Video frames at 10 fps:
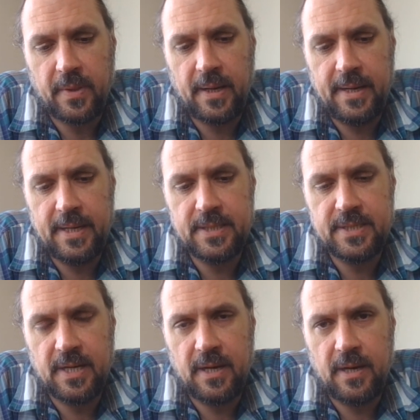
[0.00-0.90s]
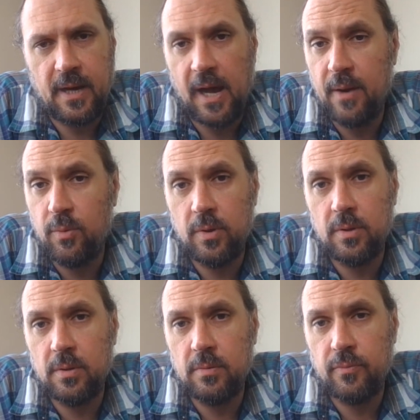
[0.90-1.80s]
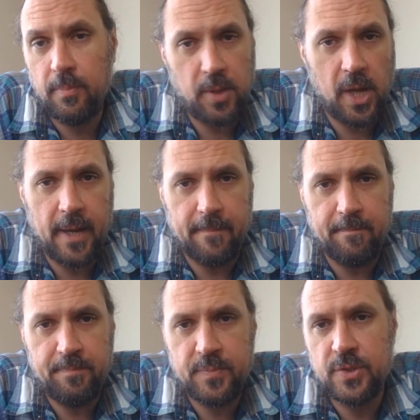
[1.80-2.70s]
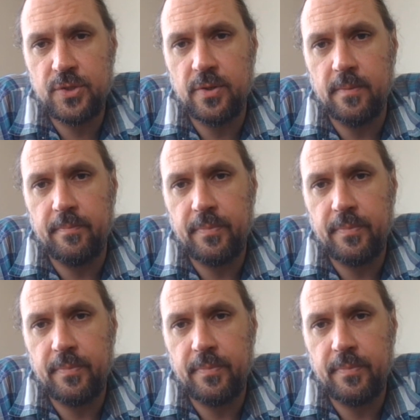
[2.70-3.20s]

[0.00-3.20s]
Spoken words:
and I will reply to them.